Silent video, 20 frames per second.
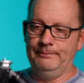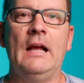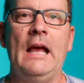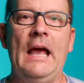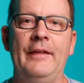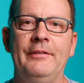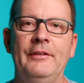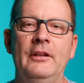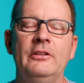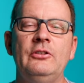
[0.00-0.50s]

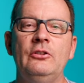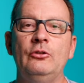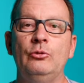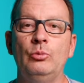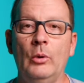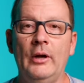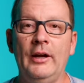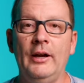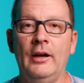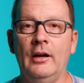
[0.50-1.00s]
And this is
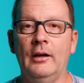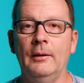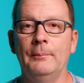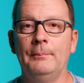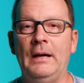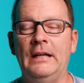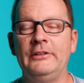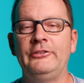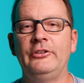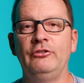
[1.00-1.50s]
where
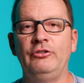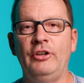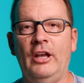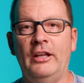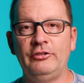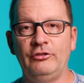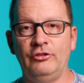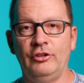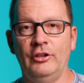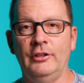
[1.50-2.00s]
my
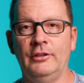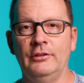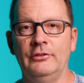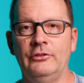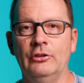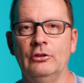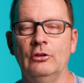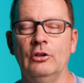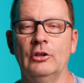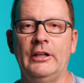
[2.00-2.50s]
suggestion
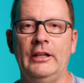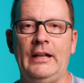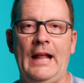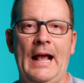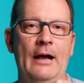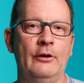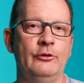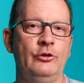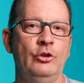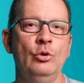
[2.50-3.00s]
to look at
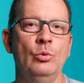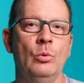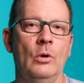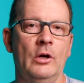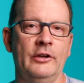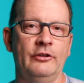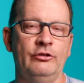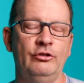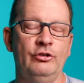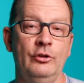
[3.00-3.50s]
how you
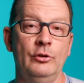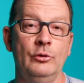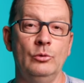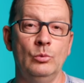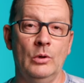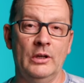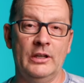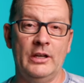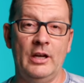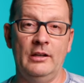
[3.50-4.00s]
want to shoot and
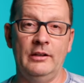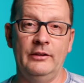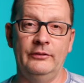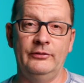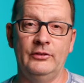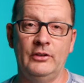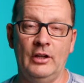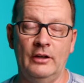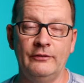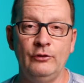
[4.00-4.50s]
what kind of
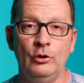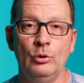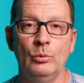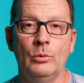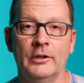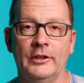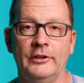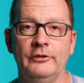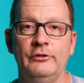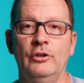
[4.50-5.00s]
stuff you
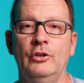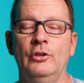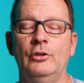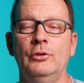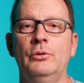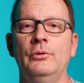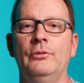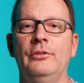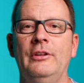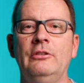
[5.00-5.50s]
want to
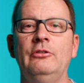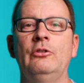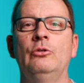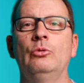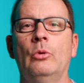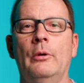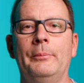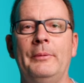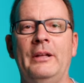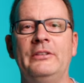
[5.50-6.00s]
do, this is
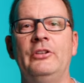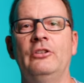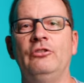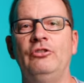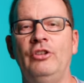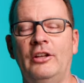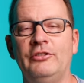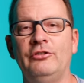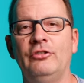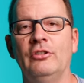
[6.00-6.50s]
where my
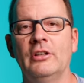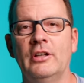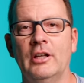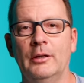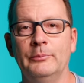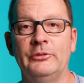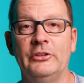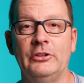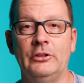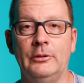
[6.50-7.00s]
suggestion
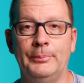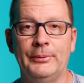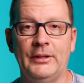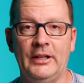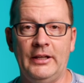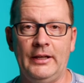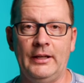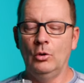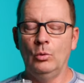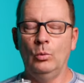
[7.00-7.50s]
comes into
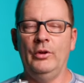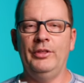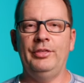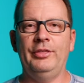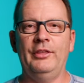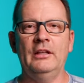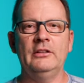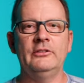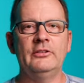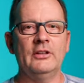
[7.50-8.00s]
play. With
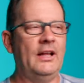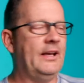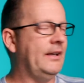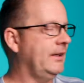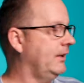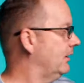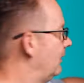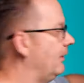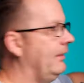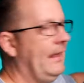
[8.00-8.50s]
things
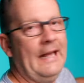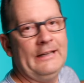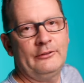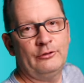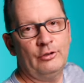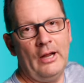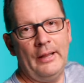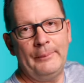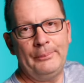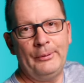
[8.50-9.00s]
like that
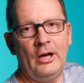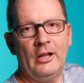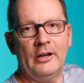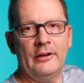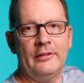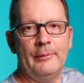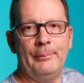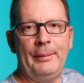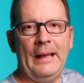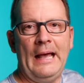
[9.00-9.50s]
tripod
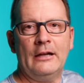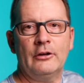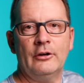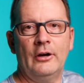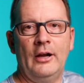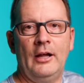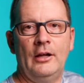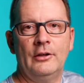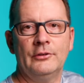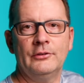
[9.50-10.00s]
in the
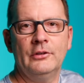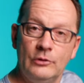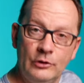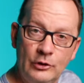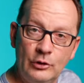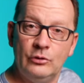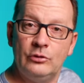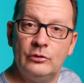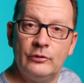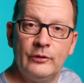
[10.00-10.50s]
background
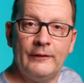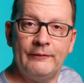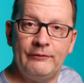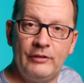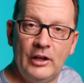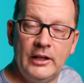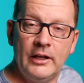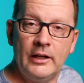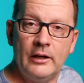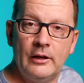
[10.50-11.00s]
used for
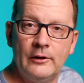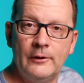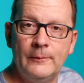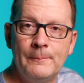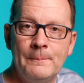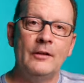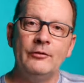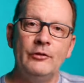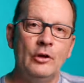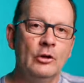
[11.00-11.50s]
video,
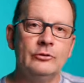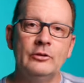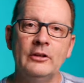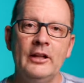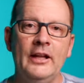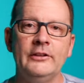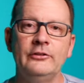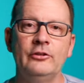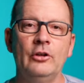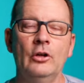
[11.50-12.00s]
those
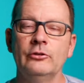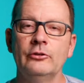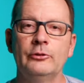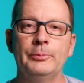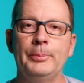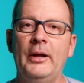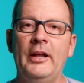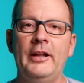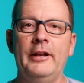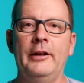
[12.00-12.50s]
legs don't
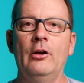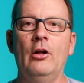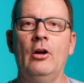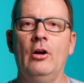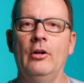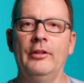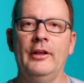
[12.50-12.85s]
spread at all.